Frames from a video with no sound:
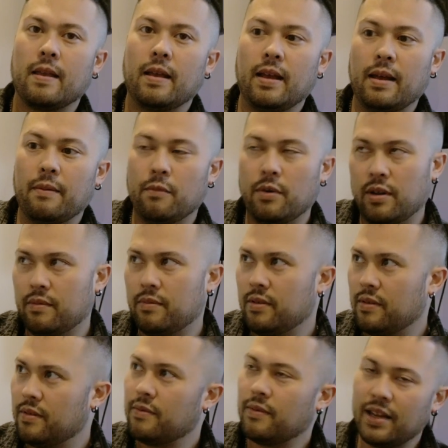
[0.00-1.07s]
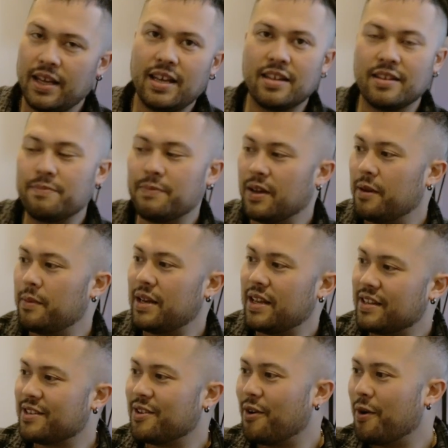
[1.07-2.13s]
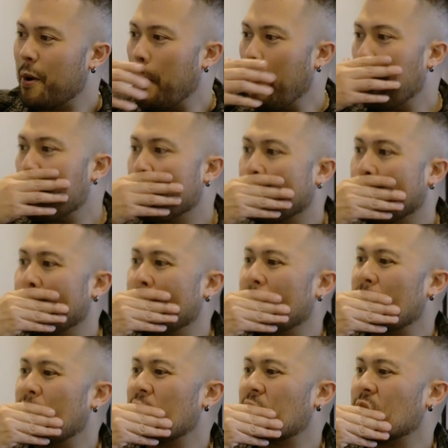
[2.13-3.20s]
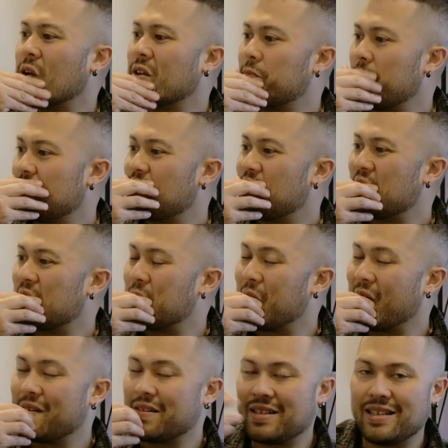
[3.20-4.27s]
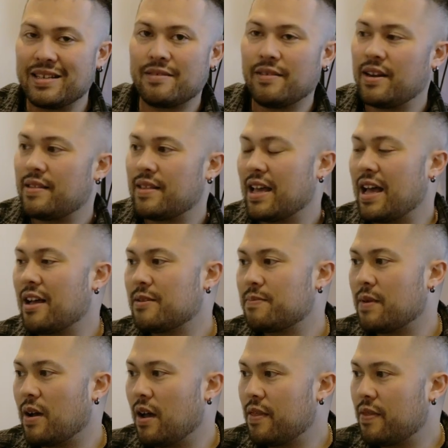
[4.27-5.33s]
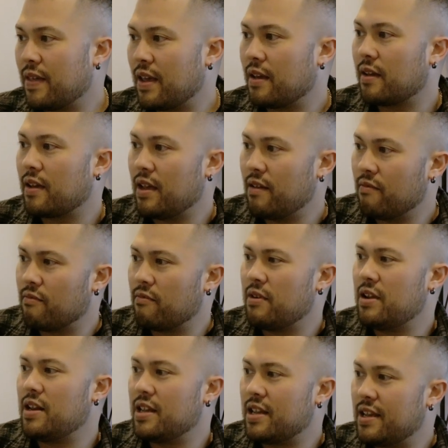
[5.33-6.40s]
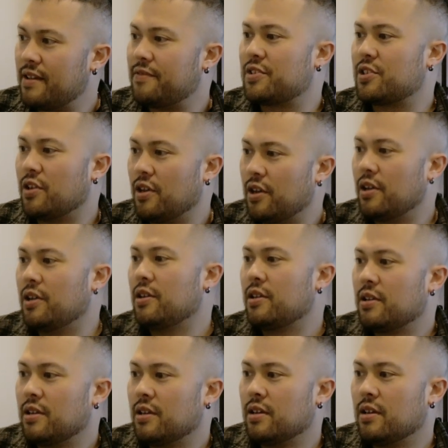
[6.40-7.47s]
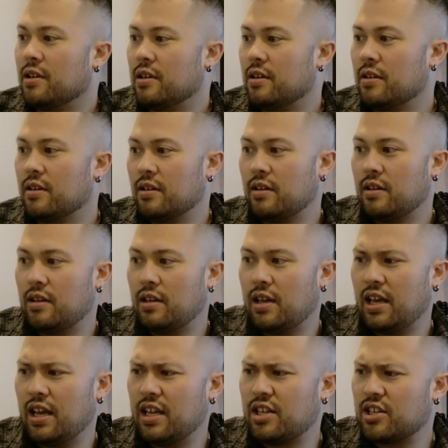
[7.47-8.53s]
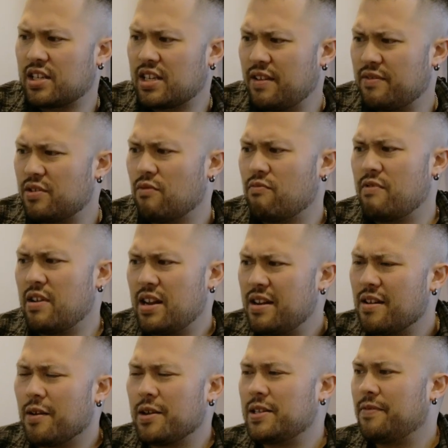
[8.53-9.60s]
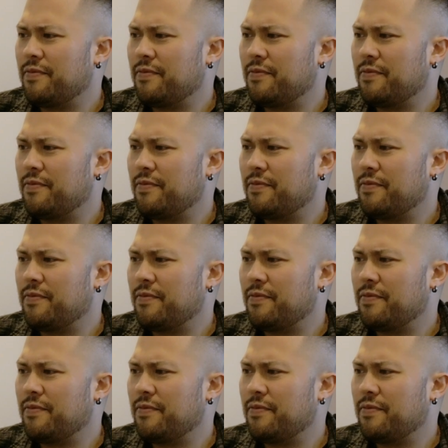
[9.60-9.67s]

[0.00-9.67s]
Well, it is, but I mean, it's not expensive in comparison to anything else. But I think it really gives it just gives a really nice